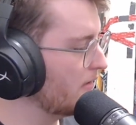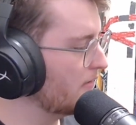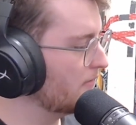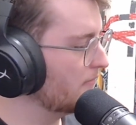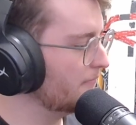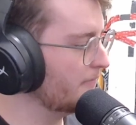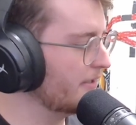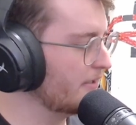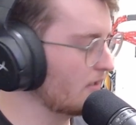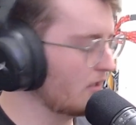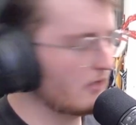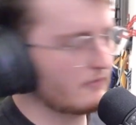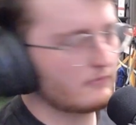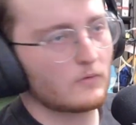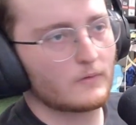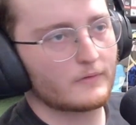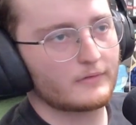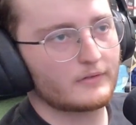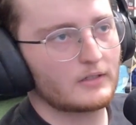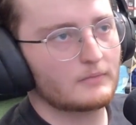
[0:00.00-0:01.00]
Then, of
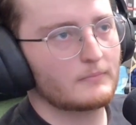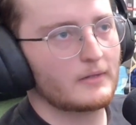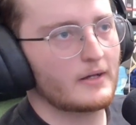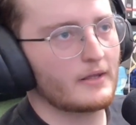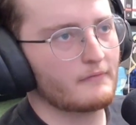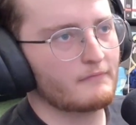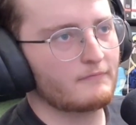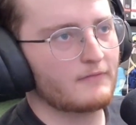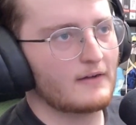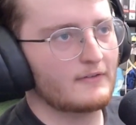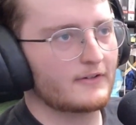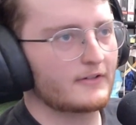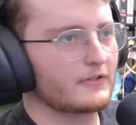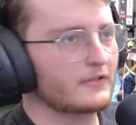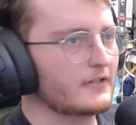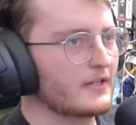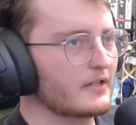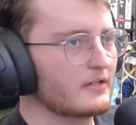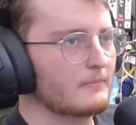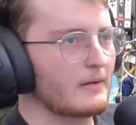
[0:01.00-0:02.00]
course, I have my 500
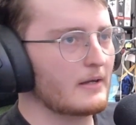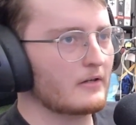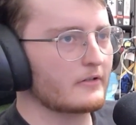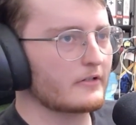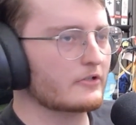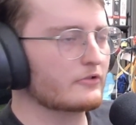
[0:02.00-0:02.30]
gigabyte hard